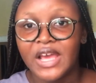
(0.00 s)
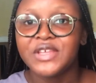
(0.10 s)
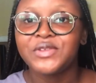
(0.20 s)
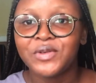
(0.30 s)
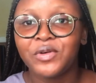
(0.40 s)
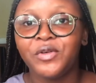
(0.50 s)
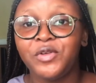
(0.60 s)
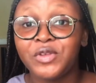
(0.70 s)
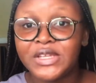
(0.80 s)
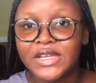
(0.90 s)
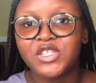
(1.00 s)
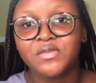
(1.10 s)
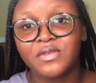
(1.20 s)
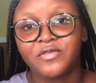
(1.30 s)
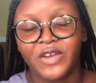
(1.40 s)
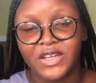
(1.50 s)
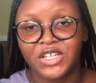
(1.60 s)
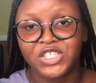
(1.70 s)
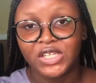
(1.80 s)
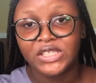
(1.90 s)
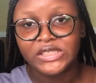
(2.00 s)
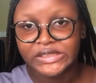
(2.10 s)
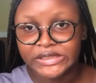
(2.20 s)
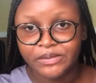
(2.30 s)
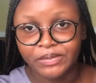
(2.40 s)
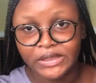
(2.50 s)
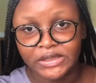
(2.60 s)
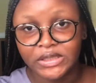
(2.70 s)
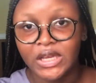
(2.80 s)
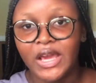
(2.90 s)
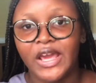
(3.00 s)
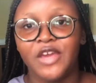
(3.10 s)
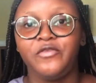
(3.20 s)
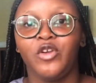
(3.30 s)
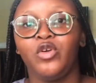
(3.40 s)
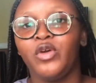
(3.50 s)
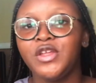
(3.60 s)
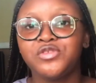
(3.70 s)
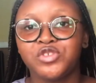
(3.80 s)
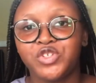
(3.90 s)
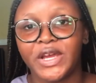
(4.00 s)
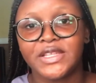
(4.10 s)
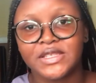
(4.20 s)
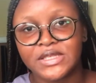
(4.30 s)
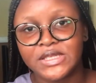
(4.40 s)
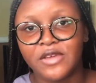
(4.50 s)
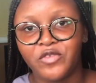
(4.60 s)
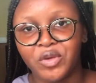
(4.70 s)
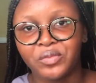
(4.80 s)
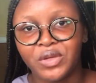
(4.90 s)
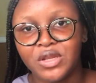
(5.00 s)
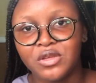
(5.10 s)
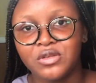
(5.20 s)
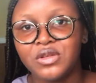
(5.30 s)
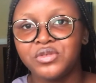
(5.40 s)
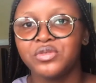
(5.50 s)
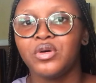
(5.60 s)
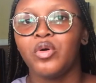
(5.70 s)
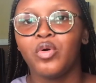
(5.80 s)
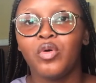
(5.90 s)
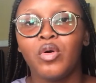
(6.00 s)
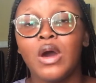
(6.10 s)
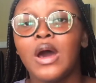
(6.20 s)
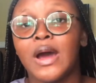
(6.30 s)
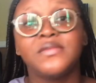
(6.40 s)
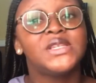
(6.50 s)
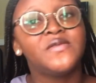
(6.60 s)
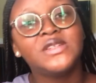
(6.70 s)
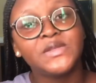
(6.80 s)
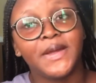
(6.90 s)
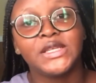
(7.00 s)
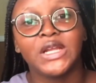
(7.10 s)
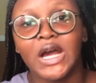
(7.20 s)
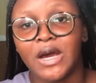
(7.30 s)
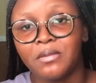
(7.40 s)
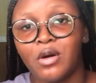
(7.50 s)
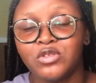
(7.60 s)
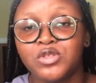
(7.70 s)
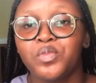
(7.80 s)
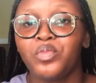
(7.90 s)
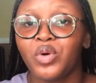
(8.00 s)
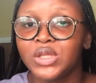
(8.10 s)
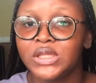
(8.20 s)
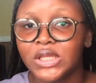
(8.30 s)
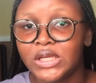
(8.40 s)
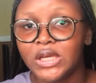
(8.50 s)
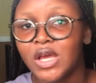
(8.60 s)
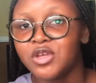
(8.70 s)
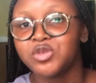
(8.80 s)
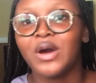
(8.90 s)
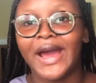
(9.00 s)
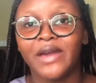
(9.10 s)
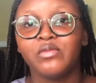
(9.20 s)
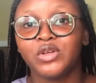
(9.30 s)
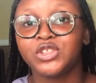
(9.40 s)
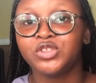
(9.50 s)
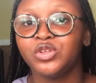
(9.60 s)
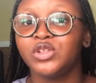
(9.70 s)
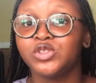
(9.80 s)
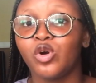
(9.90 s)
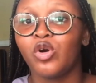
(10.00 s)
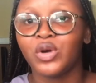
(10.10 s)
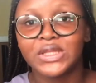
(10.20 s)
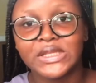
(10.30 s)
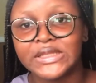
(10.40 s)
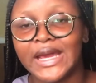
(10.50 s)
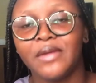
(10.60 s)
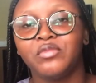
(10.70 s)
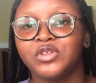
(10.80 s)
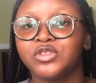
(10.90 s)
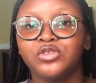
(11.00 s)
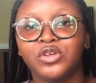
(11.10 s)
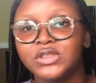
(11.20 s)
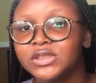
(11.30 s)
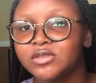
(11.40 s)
So you need to be financially disciplined. If you're going to try to save your money, you need to know, oh, I'm saving this particular amount monthly, so I must not cut it, I must not